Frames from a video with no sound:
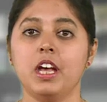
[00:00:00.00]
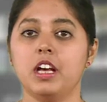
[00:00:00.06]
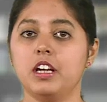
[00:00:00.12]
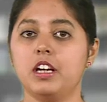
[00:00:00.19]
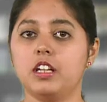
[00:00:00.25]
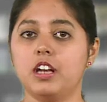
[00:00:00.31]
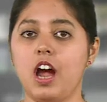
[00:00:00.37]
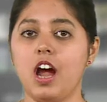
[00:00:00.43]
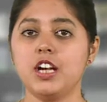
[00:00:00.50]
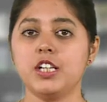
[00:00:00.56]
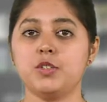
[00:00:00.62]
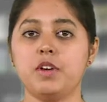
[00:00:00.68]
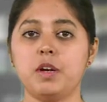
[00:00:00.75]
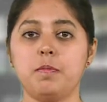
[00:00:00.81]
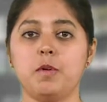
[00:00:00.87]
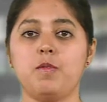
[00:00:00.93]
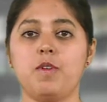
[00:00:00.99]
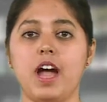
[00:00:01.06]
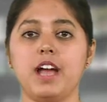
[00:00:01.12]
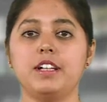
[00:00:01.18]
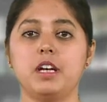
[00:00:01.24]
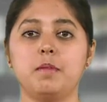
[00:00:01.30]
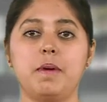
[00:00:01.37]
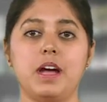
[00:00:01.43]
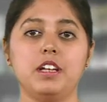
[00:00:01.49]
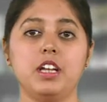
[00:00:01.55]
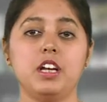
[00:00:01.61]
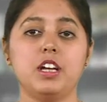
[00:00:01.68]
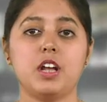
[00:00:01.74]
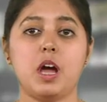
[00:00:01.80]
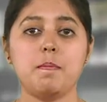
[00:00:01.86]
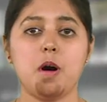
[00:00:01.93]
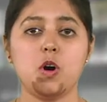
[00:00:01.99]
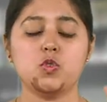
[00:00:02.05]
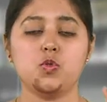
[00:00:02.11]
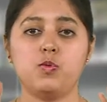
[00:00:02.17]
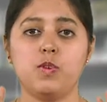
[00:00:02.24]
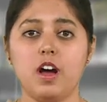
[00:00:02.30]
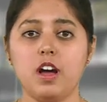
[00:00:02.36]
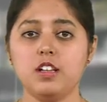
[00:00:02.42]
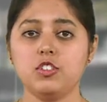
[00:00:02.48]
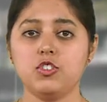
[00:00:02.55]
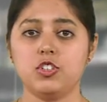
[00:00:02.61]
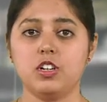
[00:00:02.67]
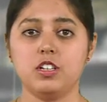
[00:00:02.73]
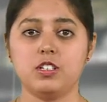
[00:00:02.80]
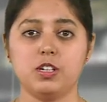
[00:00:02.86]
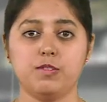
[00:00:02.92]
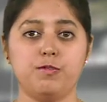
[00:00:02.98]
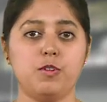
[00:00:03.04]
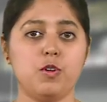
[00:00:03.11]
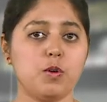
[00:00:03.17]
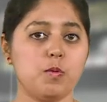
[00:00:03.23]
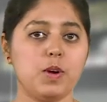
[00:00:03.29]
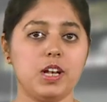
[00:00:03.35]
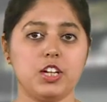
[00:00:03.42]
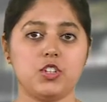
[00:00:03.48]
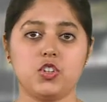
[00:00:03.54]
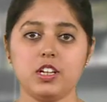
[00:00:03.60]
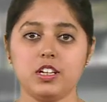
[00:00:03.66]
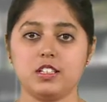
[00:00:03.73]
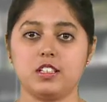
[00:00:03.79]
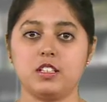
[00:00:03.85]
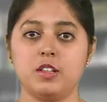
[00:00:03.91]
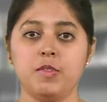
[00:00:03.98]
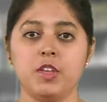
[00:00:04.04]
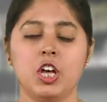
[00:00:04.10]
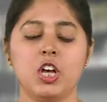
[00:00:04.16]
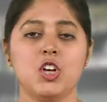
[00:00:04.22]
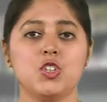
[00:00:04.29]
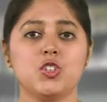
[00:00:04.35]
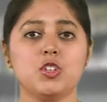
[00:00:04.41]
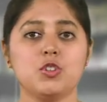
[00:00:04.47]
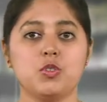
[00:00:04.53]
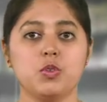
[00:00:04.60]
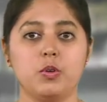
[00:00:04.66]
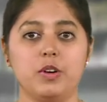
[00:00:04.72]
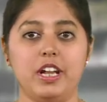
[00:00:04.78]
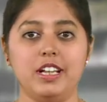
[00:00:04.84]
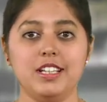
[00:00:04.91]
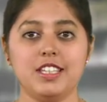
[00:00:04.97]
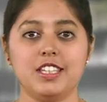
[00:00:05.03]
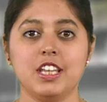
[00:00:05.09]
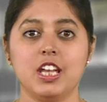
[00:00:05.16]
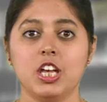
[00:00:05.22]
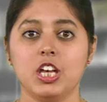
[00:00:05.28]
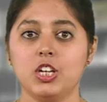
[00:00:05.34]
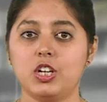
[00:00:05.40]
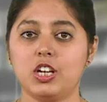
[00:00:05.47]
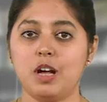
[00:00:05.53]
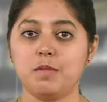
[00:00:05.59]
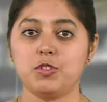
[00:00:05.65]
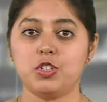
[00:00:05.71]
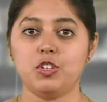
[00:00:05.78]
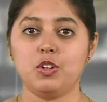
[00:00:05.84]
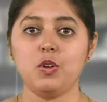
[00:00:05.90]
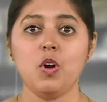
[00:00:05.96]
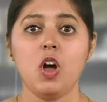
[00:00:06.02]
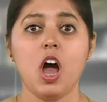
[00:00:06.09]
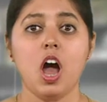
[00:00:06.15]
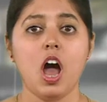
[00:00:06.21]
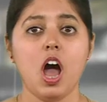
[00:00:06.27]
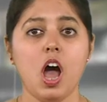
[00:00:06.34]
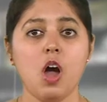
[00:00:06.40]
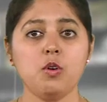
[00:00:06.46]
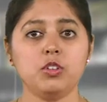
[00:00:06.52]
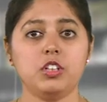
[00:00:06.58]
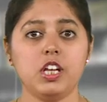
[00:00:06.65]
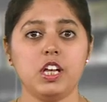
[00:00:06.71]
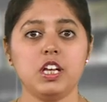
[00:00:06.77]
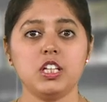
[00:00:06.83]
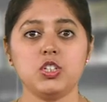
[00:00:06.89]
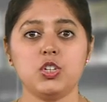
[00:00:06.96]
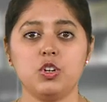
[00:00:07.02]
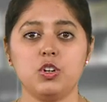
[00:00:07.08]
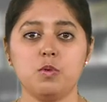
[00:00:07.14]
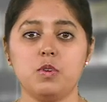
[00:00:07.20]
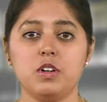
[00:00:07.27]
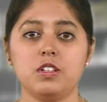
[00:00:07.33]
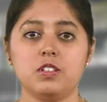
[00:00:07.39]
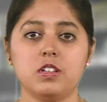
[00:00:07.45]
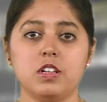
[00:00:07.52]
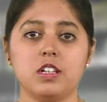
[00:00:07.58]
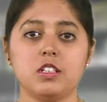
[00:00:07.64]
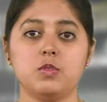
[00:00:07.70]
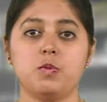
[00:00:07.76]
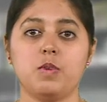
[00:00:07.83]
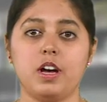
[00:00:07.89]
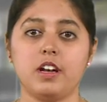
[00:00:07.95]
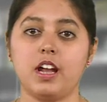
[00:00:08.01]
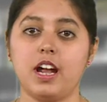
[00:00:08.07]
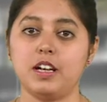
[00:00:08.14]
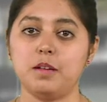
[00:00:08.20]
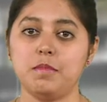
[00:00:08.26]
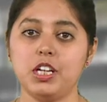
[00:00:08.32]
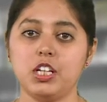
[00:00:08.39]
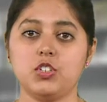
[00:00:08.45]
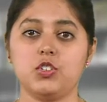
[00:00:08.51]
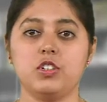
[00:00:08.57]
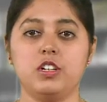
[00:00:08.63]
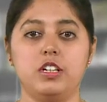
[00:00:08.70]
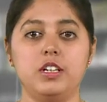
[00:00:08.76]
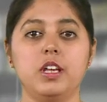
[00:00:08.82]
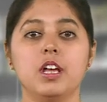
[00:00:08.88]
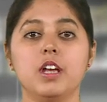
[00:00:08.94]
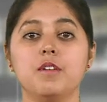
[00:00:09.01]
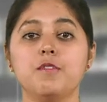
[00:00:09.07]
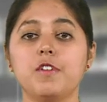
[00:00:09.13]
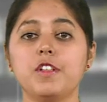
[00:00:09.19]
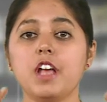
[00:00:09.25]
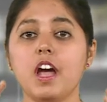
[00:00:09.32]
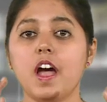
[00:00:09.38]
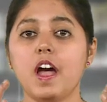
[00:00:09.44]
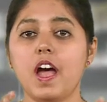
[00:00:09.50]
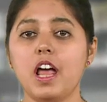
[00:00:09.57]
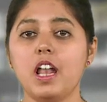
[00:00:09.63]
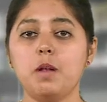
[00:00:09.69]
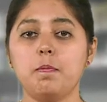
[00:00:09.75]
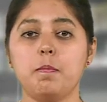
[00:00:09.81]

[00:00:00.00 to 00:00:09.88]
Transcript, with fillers: grants were provided by near about 134 villages. So students, you come to know how these universities were administered with the help